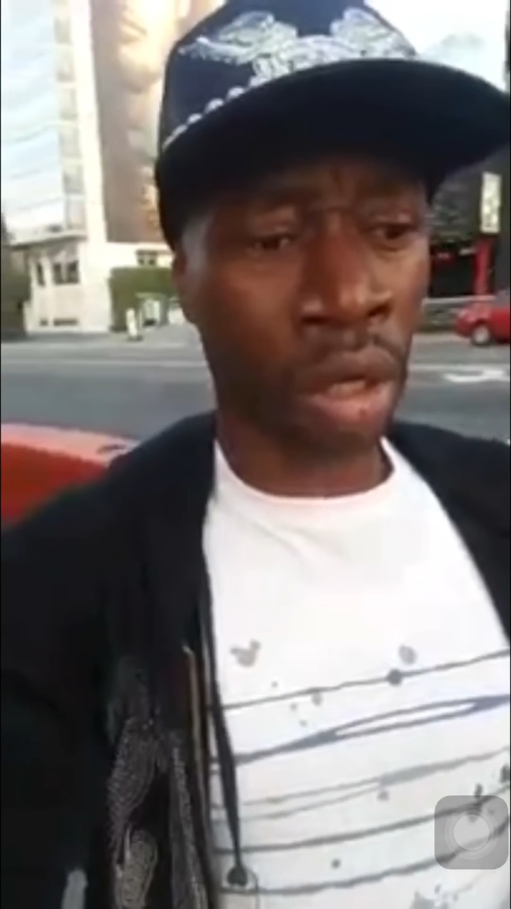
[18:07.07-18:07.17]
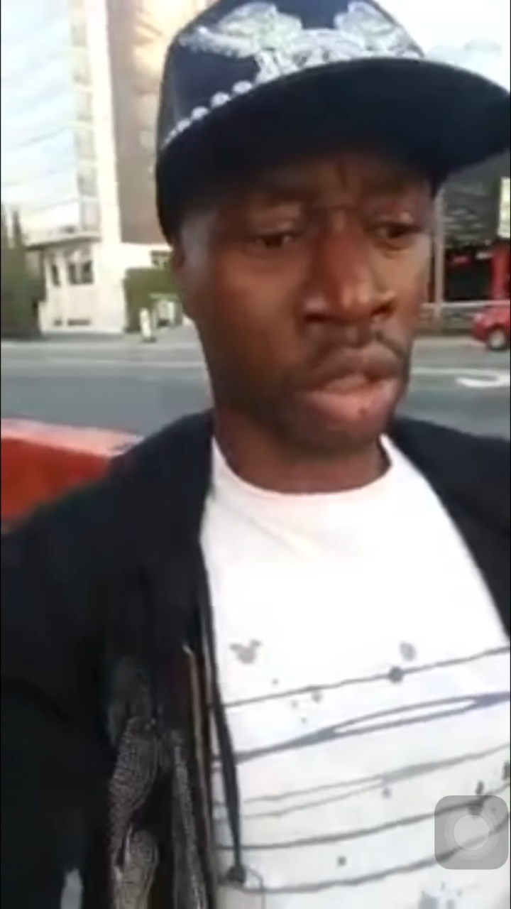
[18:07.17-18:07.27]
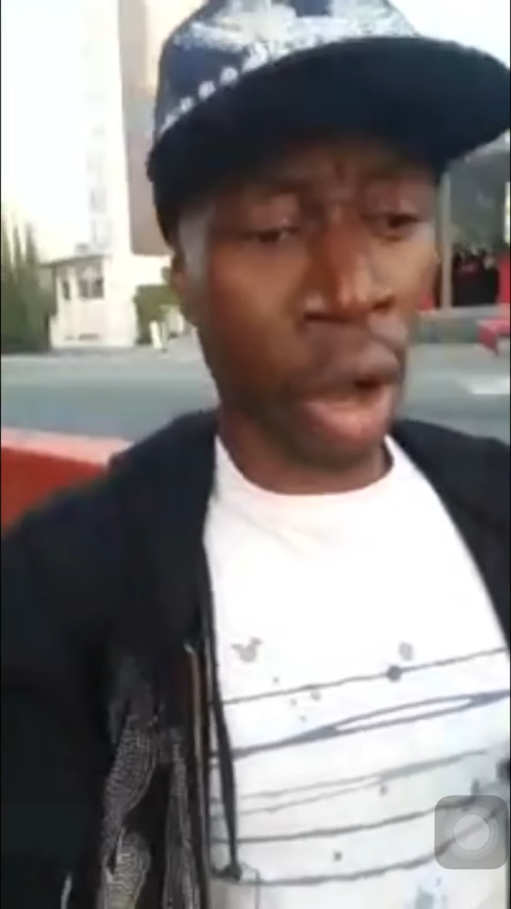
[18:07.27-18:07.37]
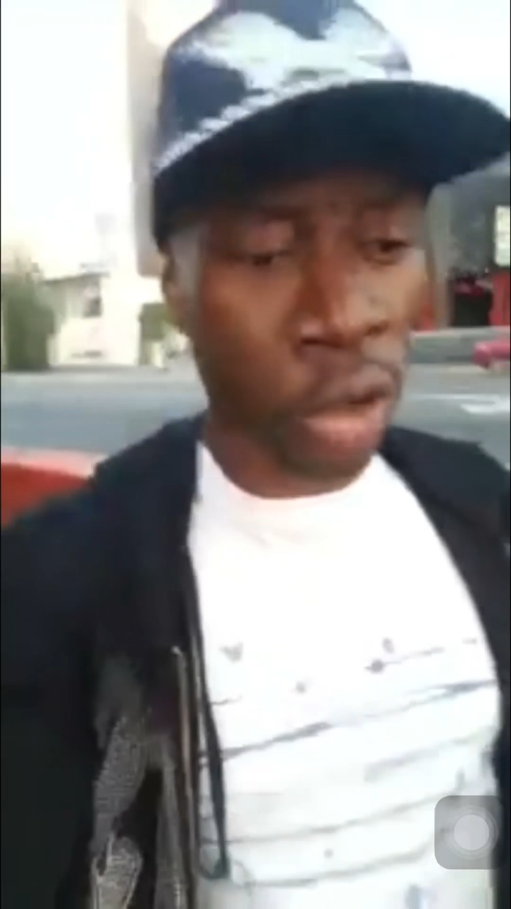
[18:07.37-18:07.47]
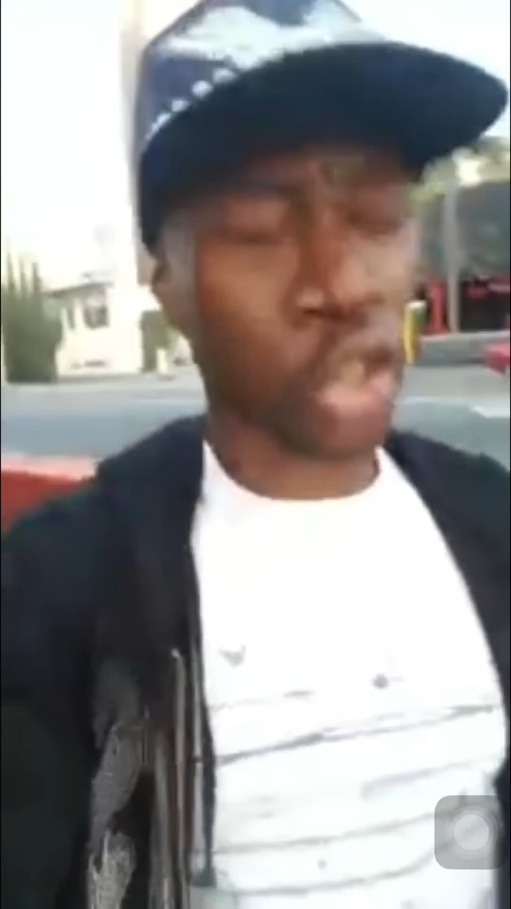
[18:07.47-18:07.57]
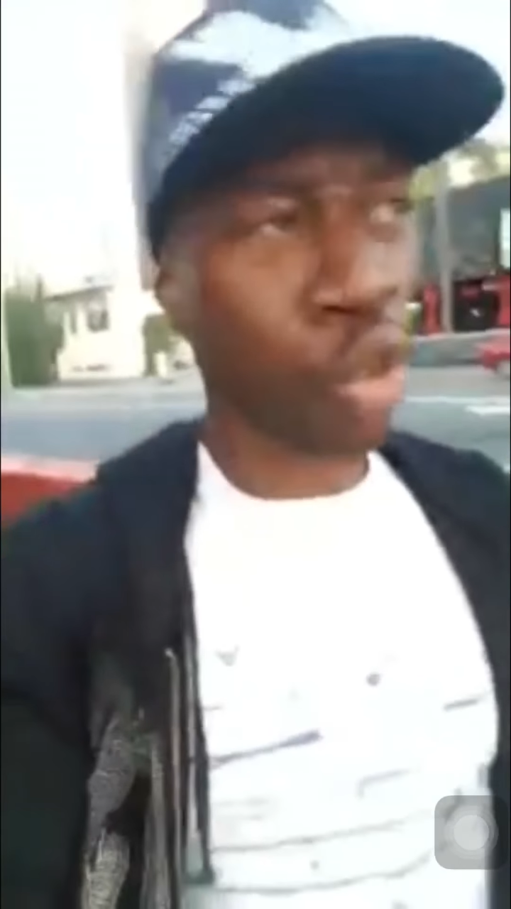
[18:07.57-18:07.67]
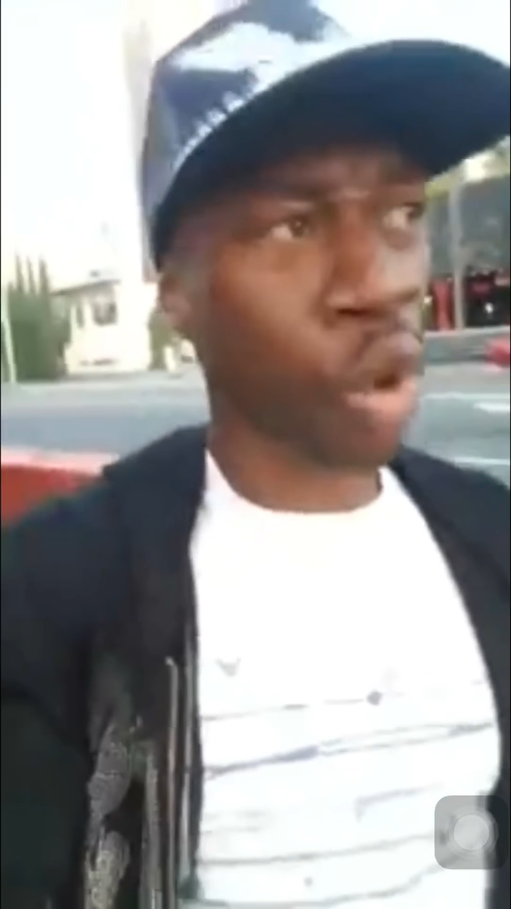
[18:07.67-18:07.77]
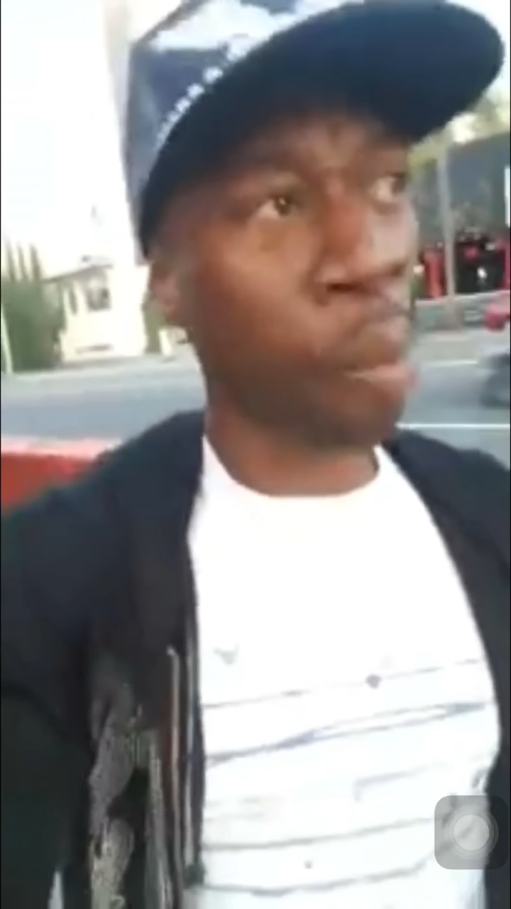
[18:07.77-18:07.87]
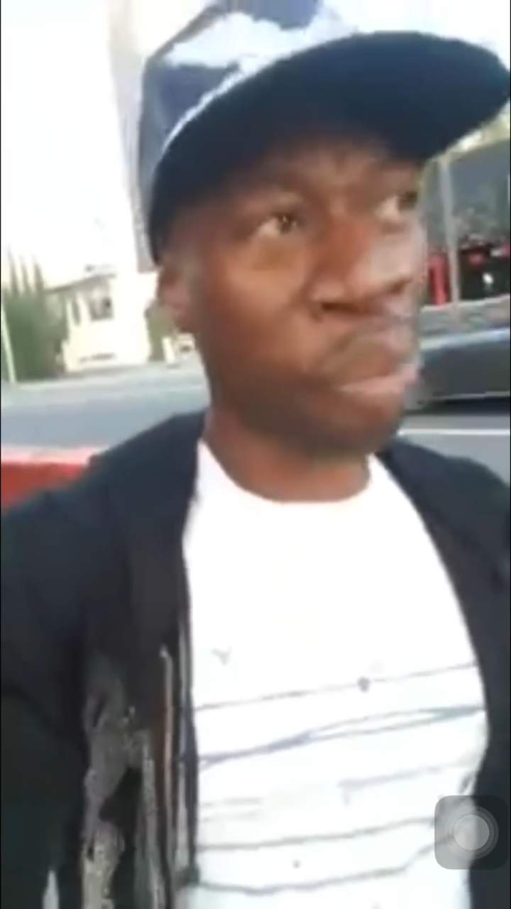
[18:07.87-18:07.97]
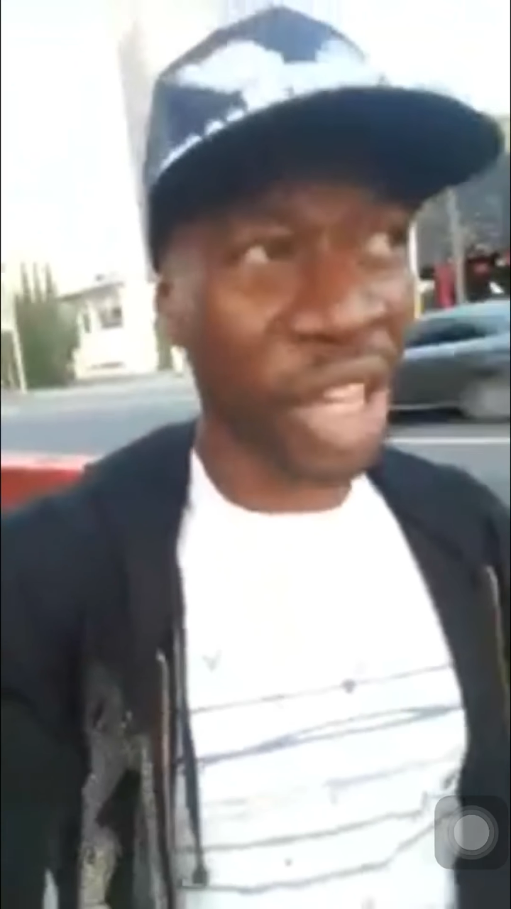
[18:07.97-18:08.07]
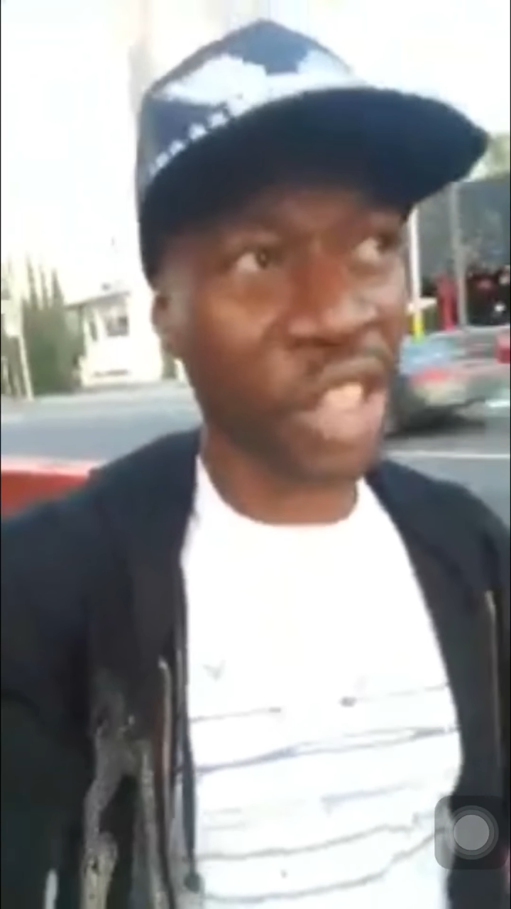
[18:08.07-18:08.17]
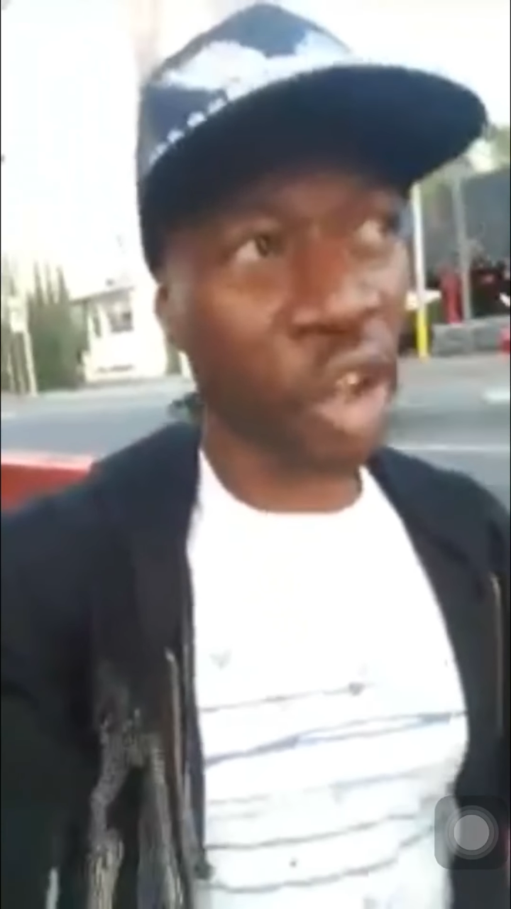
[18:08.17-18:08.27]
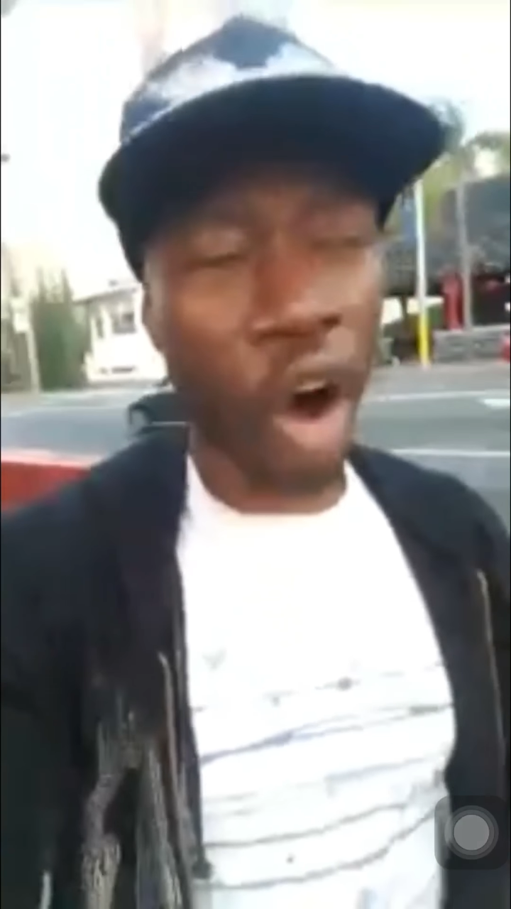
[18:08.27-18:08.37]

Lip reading: those of you who are pissed